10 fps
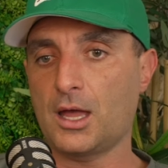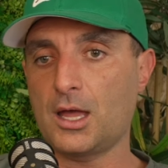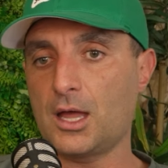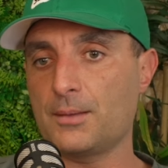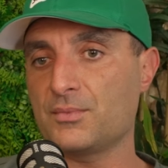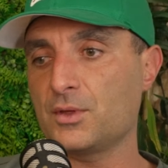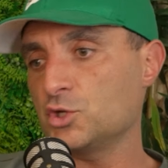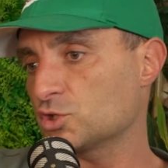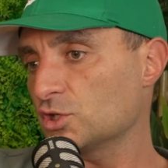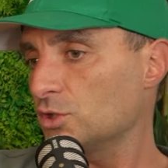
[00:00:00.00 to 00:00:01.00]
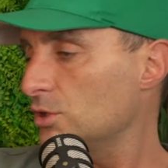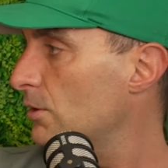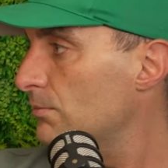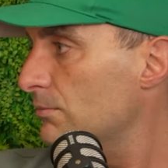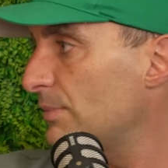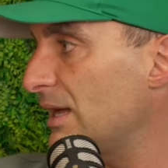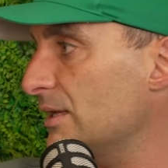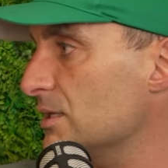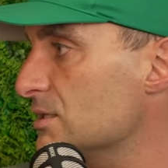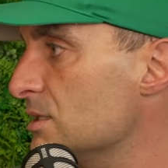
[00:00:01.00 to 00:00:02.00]
um, who's going to do your
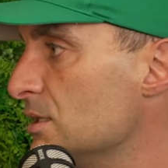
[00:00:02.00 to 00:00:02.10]
backlinks.